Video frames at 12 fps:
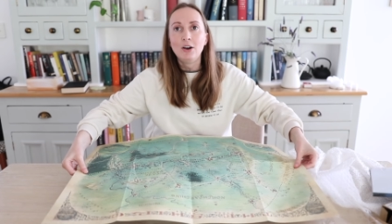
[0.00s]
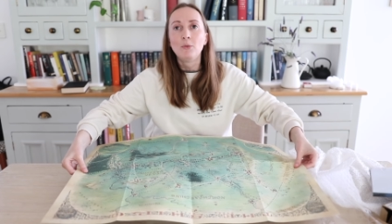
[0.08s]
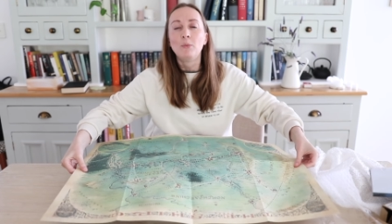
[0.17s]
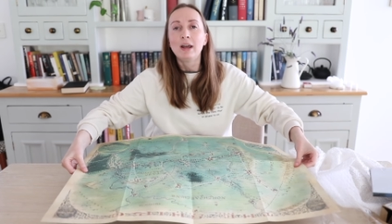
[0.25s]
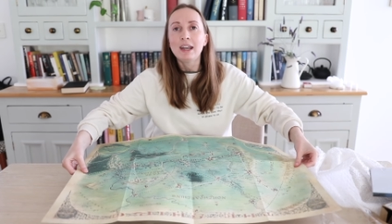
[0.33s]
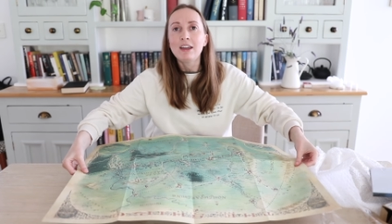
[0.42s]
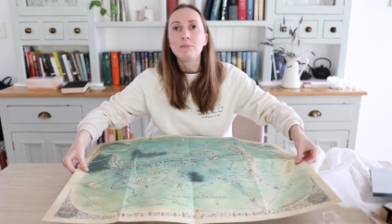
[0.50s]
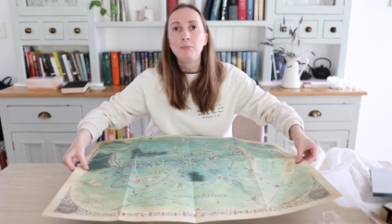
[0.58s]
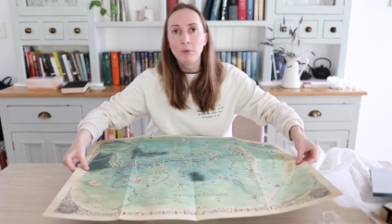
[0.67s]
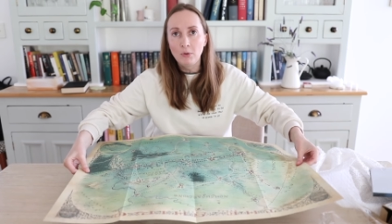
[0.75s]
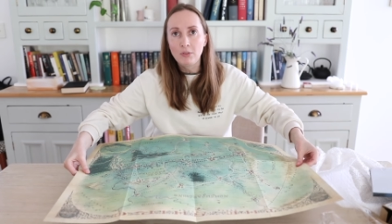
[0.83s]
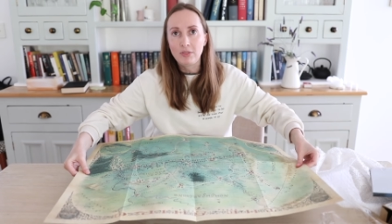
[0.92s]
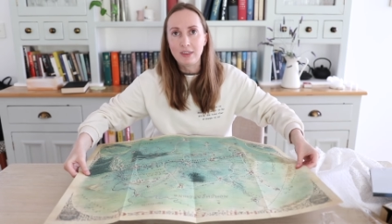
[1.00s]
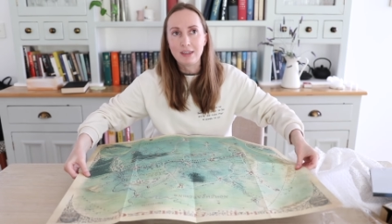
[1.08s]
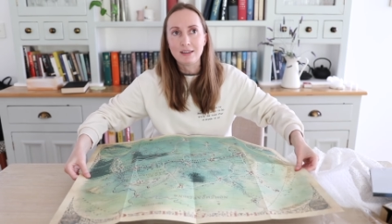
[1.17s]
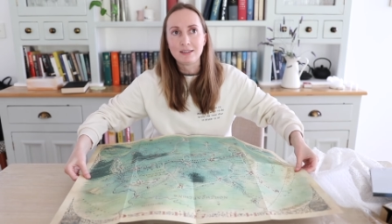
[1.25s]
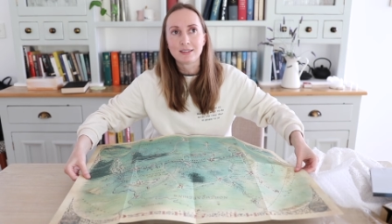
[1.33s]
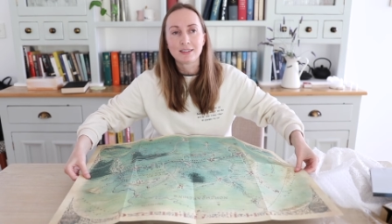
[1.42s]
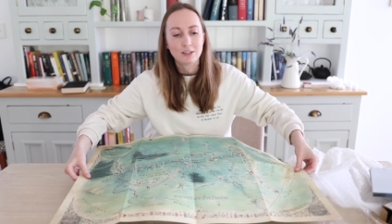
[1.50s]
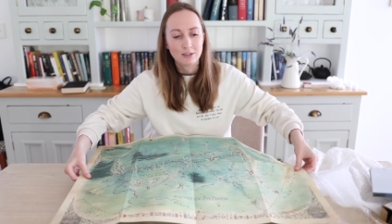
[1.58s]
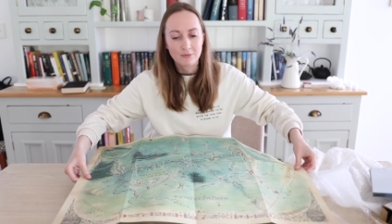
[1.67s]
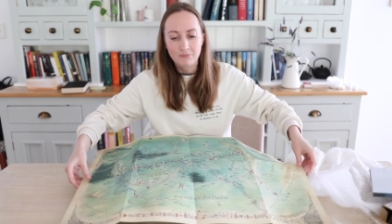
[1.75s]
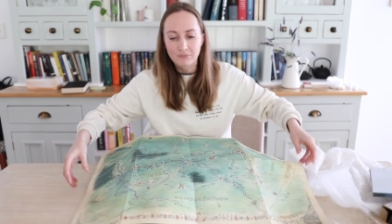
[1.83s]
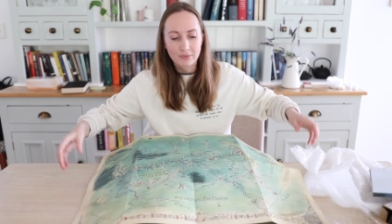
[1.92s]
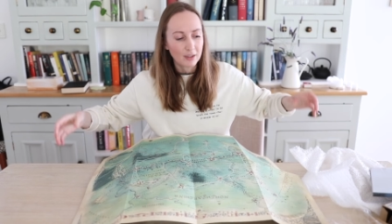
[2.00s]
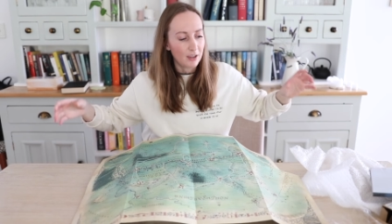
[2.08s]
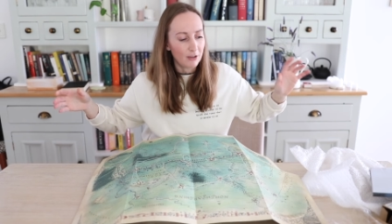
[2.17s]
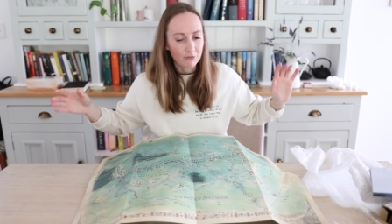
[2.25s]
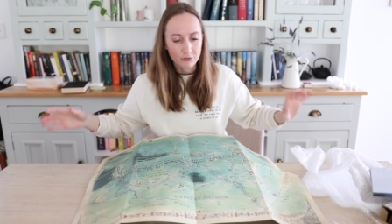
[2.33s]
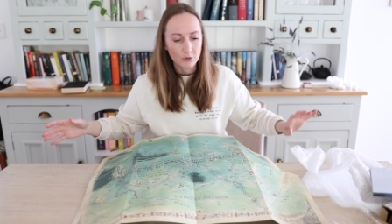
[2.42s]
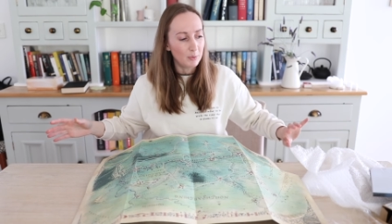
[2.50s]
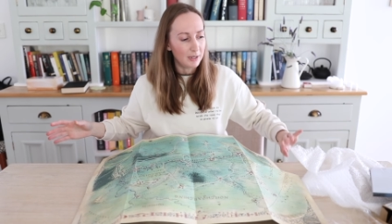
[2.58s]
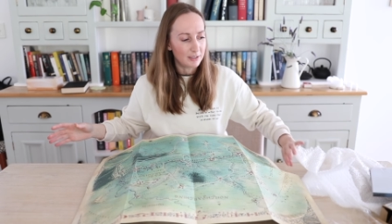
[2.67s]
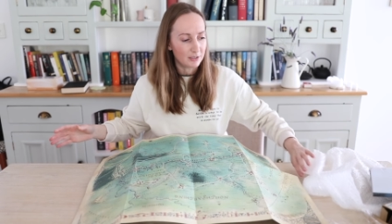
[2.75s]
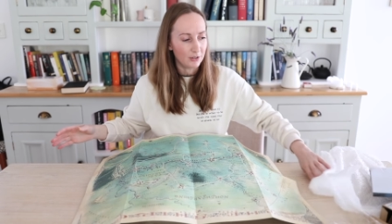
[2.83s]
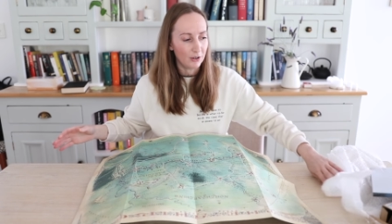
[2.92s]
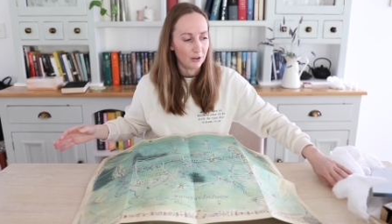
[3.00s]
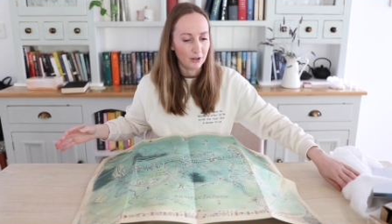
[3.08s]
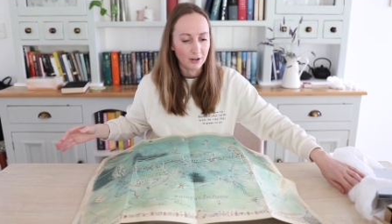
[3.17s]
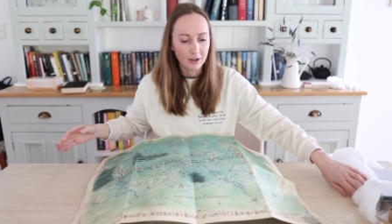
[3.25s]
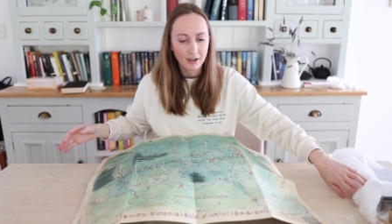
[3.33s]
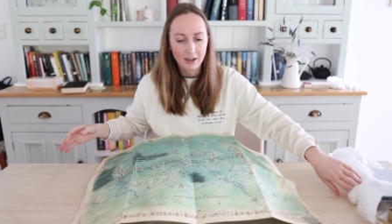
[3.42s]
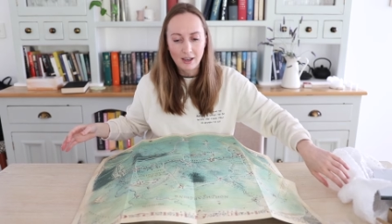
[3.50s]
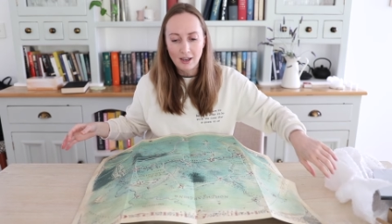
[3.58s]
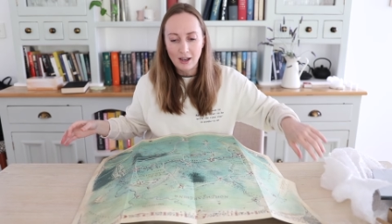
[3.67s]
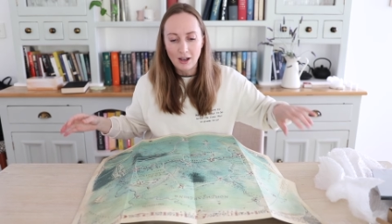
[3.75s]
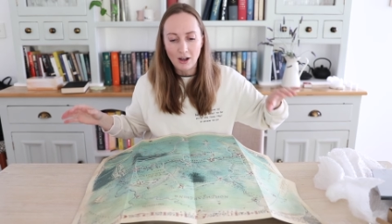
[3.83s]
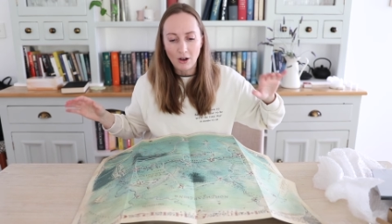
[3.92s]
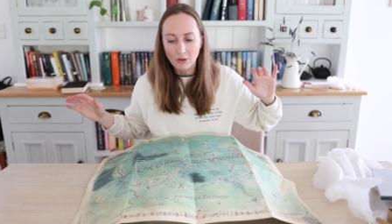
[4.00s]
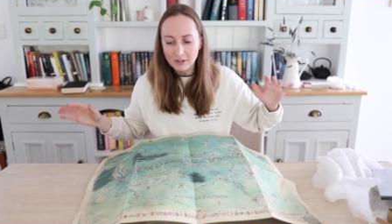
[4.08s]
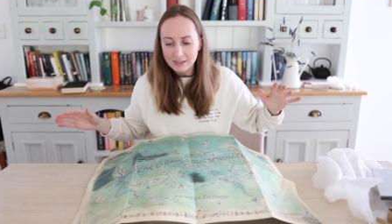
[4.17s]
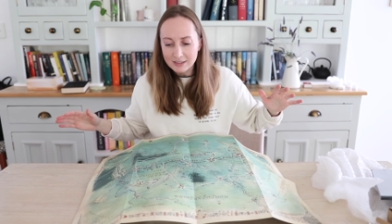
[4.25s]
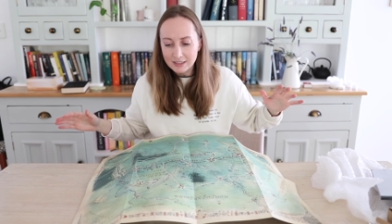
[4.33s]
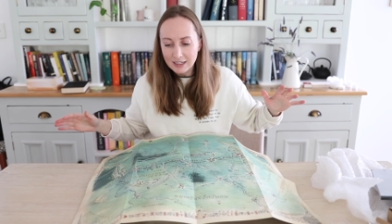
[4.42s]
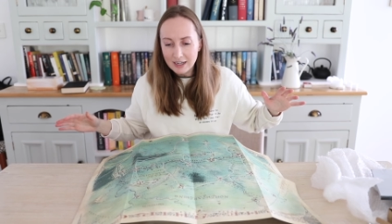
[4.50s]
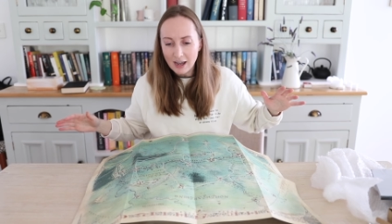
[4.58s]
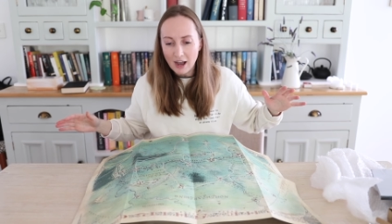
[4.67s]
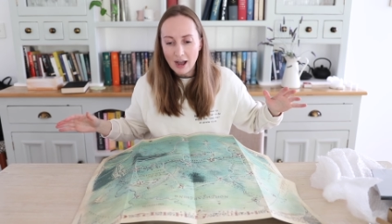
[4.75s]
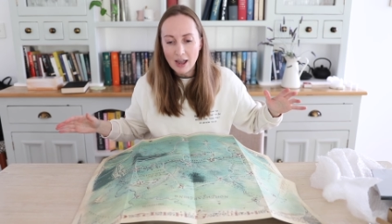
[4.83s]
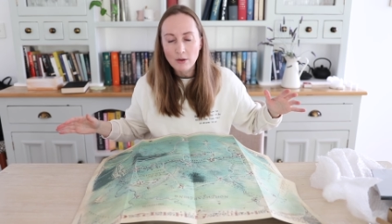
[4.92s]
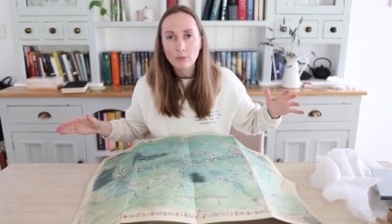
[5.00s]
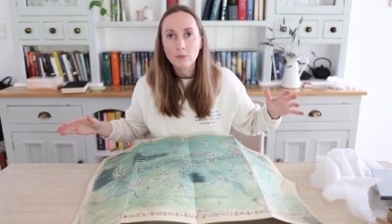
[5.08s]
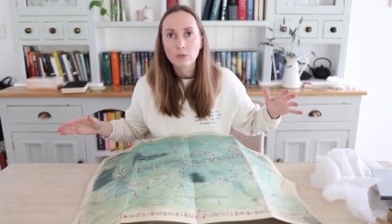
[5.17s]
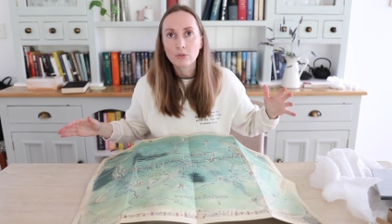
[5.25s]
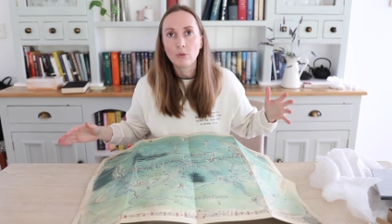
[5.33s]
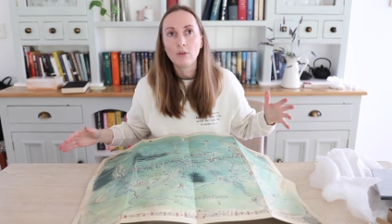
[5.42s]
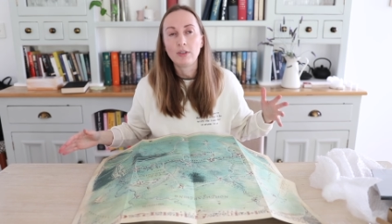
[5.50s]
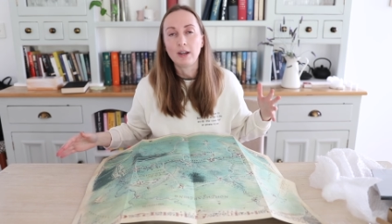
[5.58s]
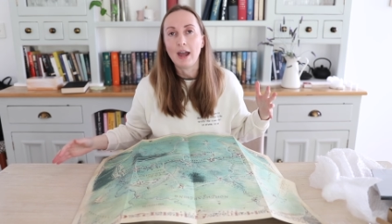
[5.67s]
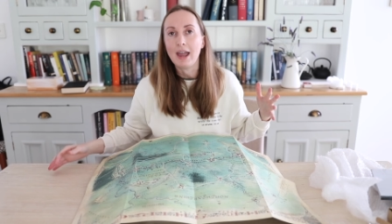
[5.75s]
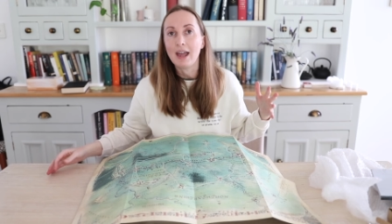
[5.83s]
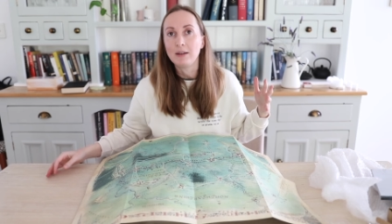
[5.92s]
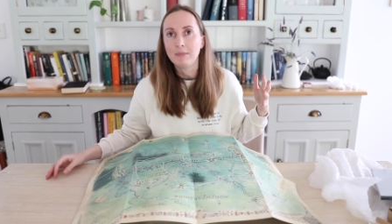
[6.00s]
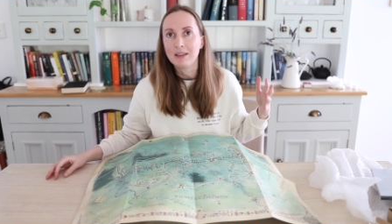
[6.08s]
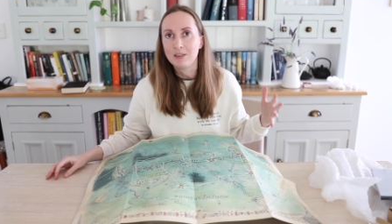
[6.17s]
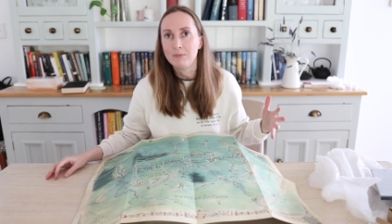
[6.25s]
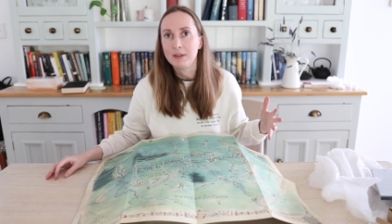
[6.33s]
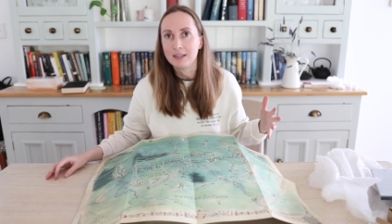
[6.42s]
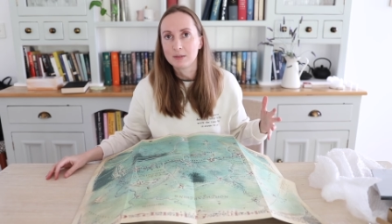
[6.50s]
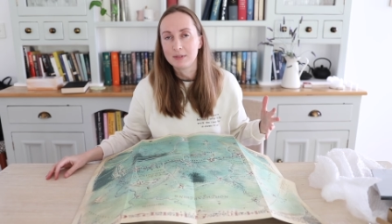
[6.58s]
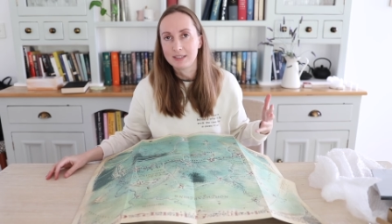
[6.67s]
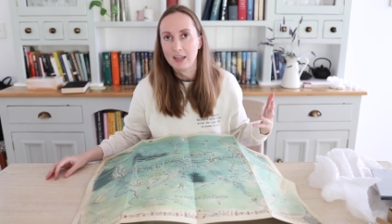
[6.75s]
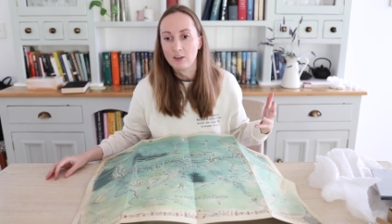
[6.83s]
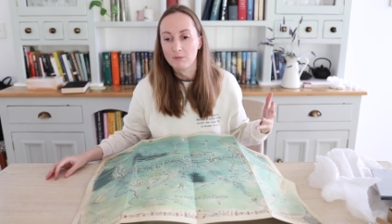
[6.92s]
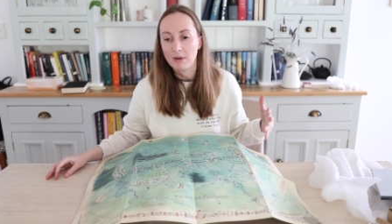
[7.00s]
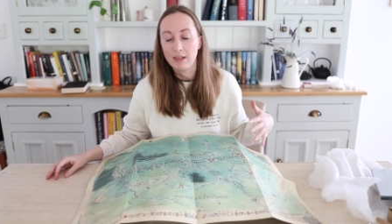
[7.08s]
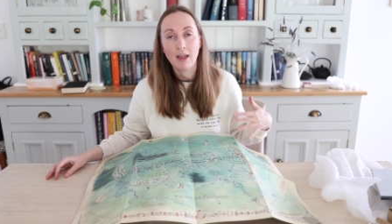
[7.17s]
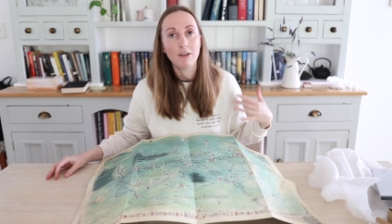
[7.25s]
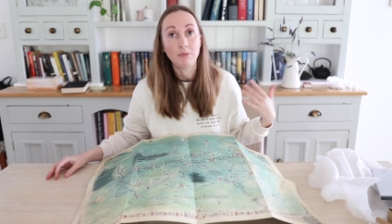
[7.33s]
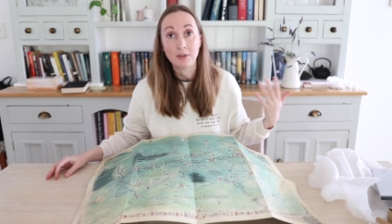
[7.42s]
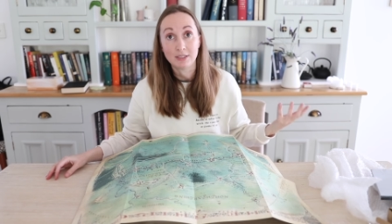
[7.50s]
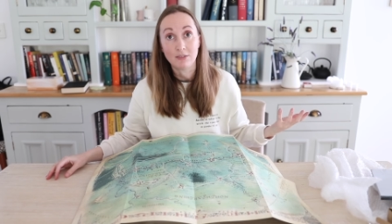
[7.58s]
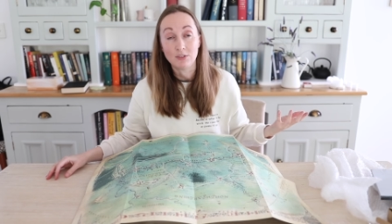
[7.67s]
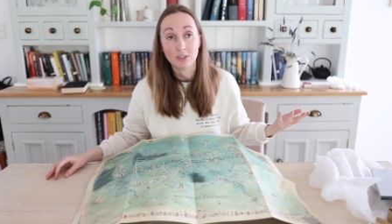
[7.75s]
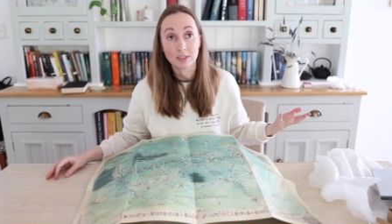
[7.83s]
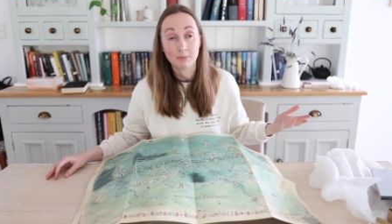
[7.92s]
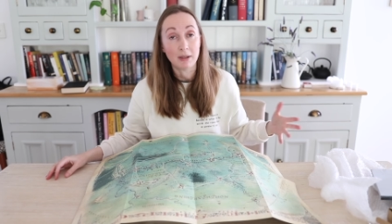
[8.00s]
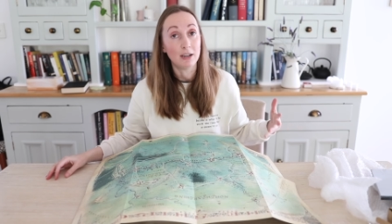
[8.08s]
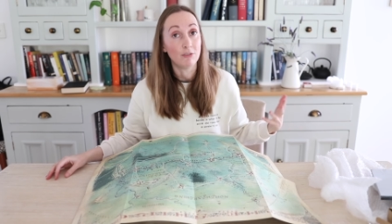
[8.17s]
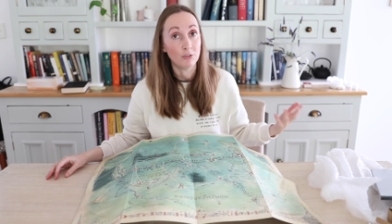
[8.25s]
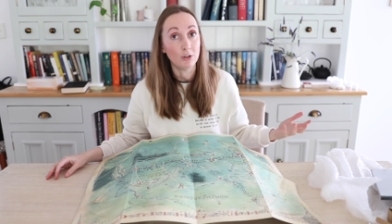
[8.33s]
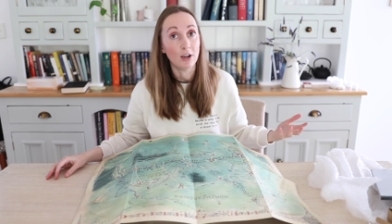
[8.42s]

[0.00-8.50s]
When I bought these a few weeks ago, honestly, I thought that I had made the biggest mistake of my life because I've just spent a few